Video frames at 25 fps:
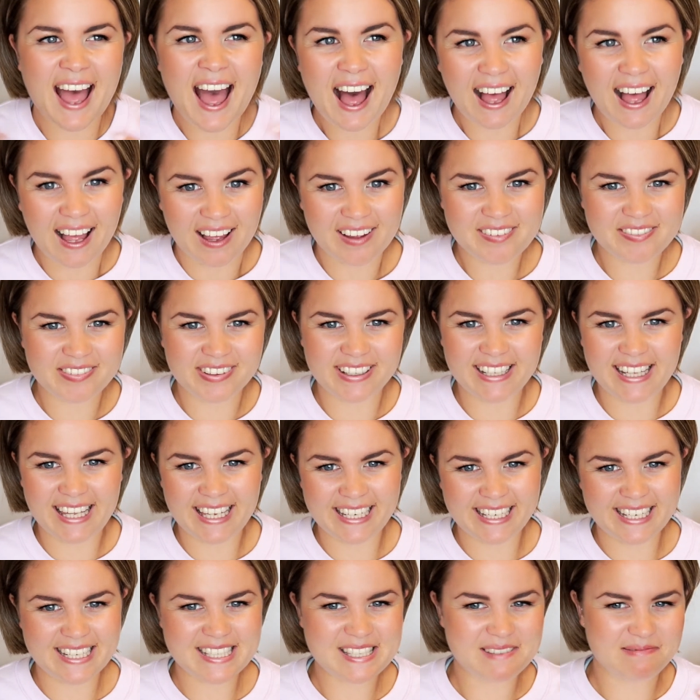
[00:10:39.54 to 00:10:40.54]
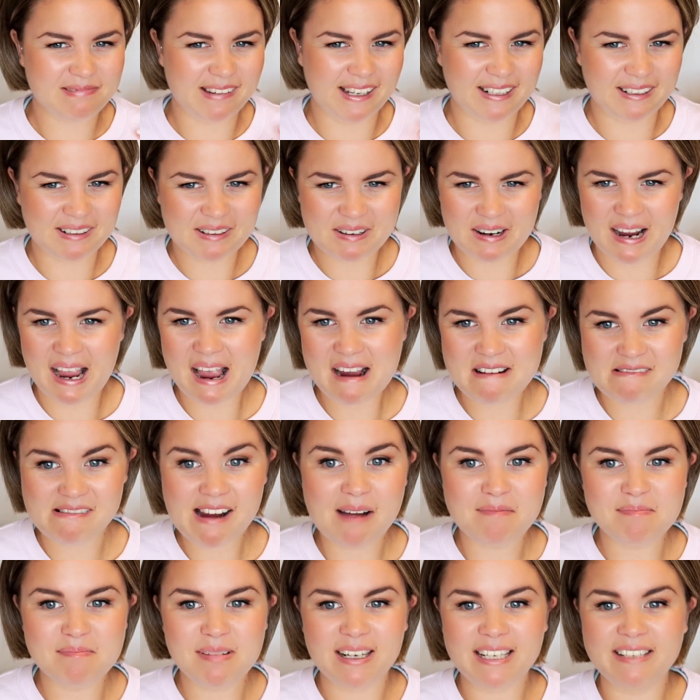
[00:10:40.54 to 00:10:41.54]
I feel like it's been quite a
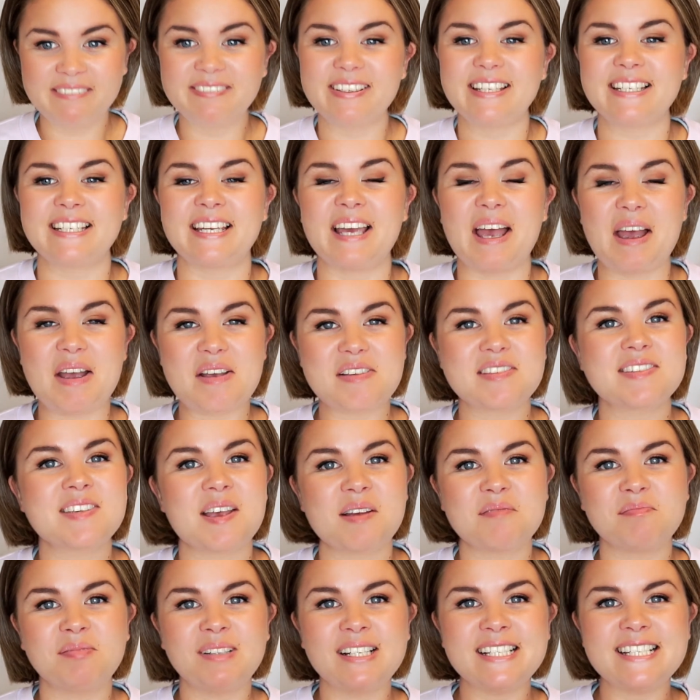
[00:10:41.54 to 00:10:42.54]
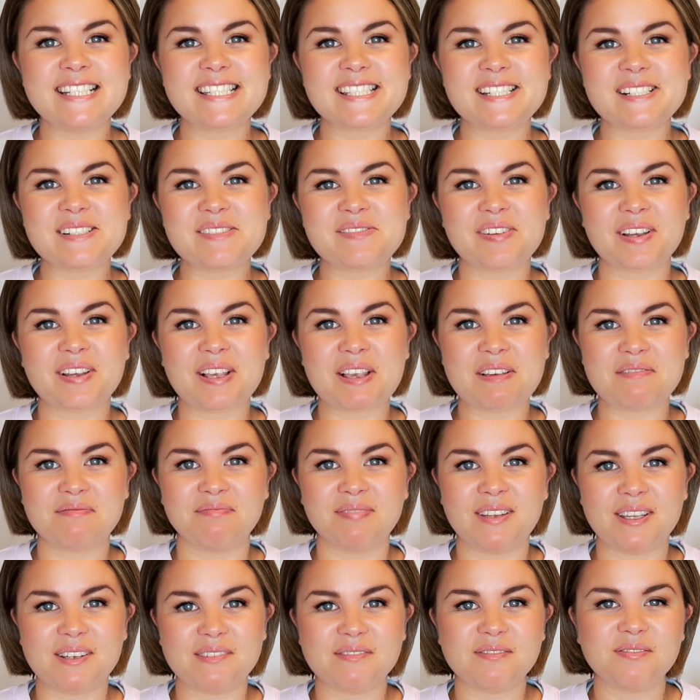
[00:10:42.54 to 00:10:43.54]
rambly video, so please do forgive
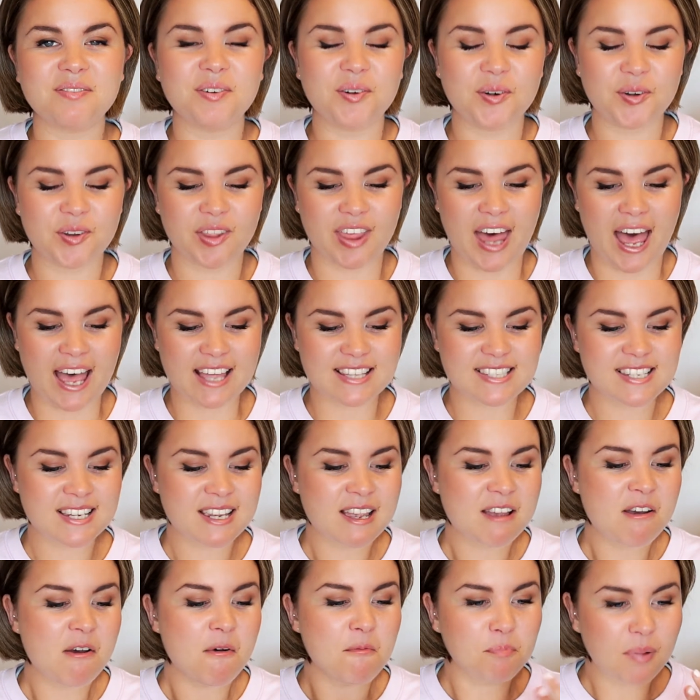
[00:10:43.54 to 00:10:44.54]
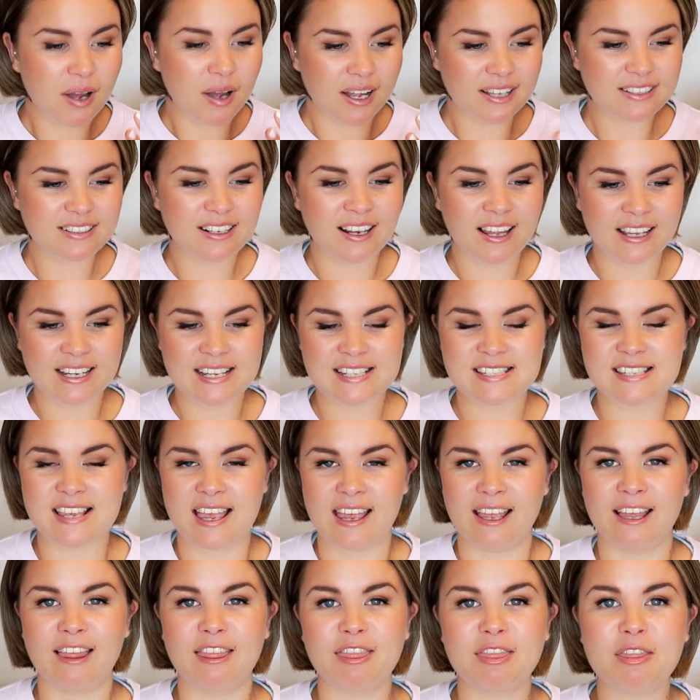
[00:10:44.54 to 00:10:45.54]
me for that. But like I
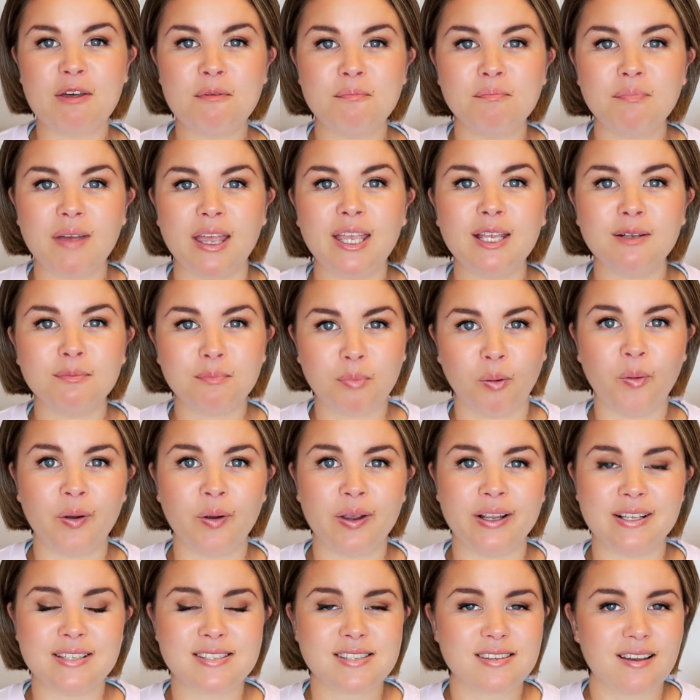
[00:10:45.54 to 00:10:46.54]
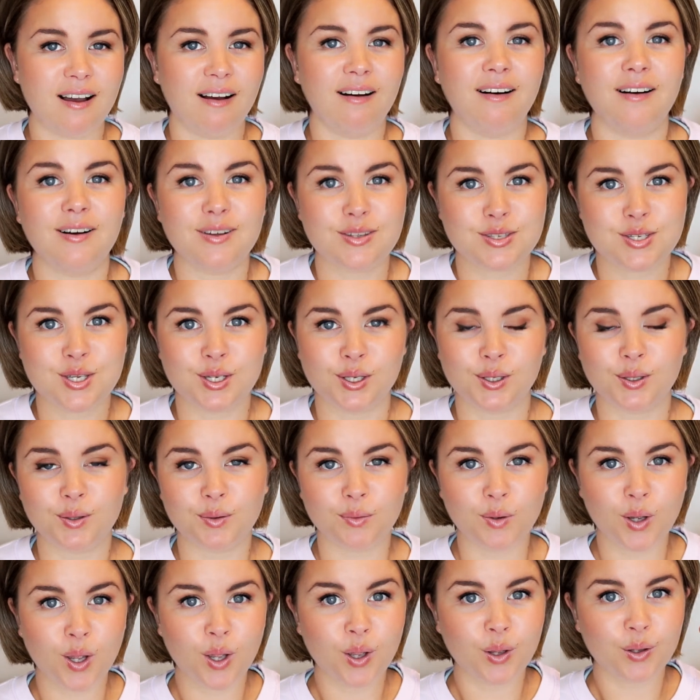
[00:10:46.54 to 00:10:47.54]
say, the main points are to
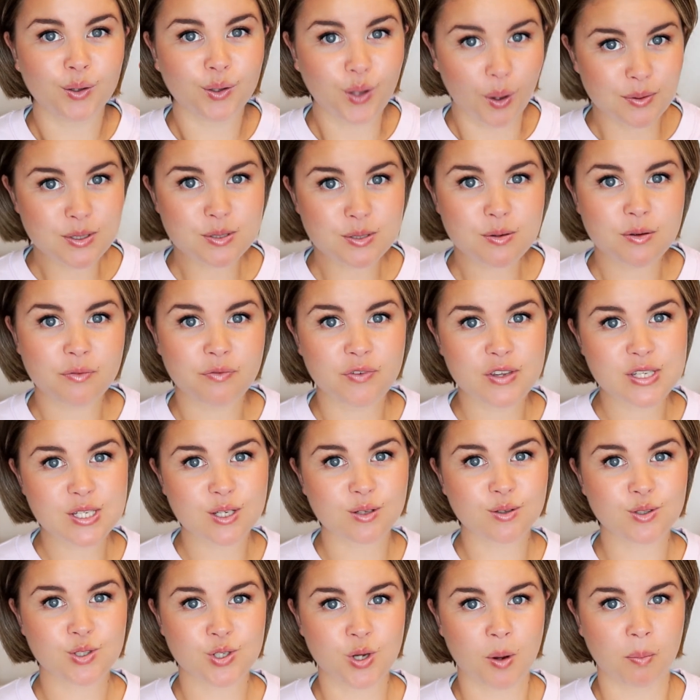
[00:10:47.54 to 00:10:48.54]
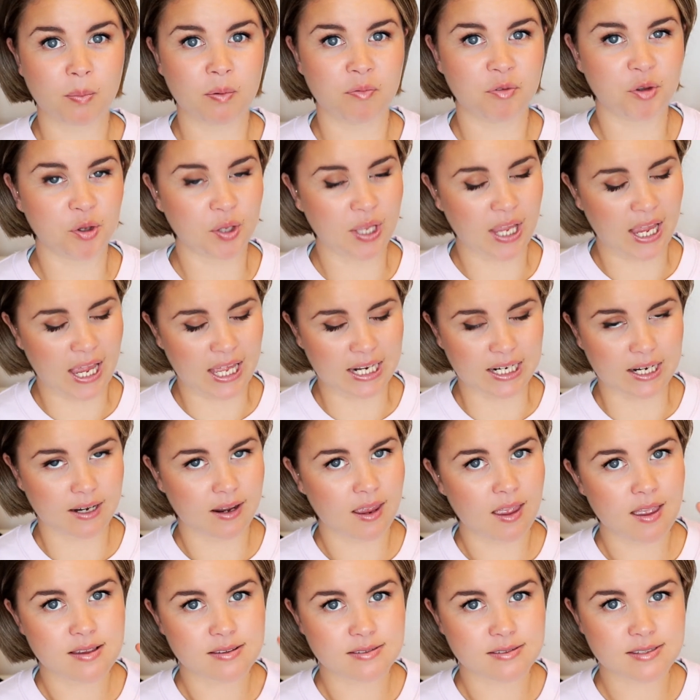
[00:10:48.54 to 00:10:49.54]
go into a physical shop if you can,
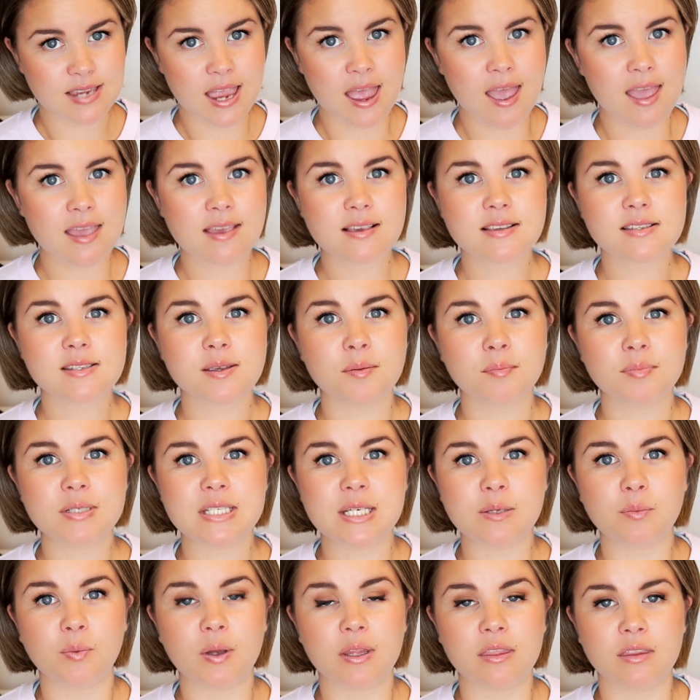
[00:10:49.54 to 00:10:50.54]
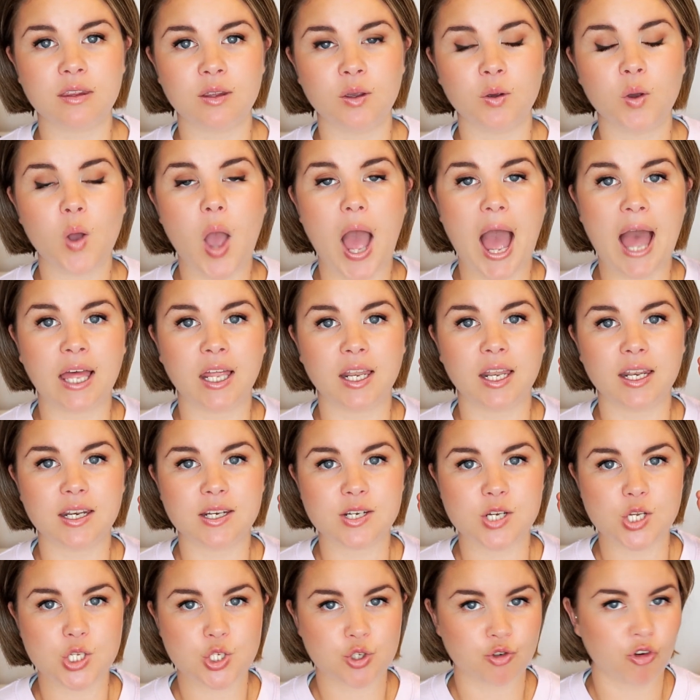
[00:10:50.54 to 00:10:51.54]
take somebody with you and
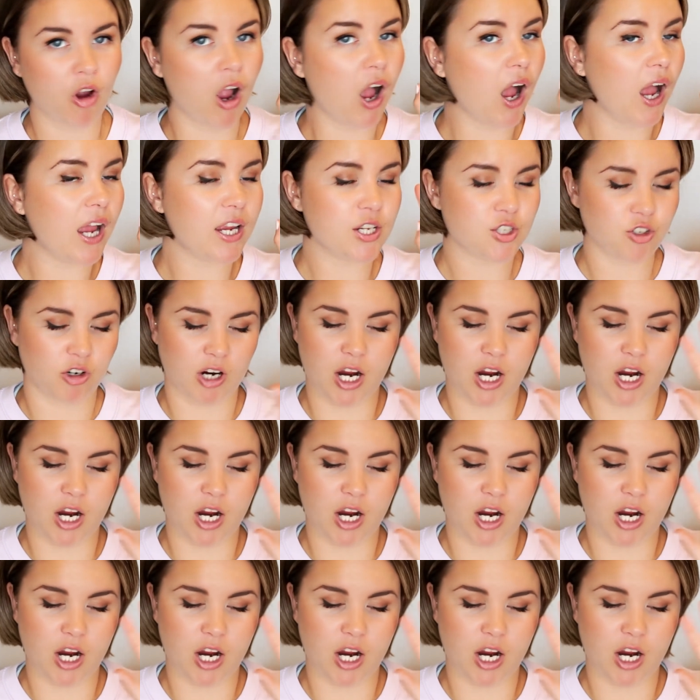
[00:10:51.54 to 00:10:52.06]
try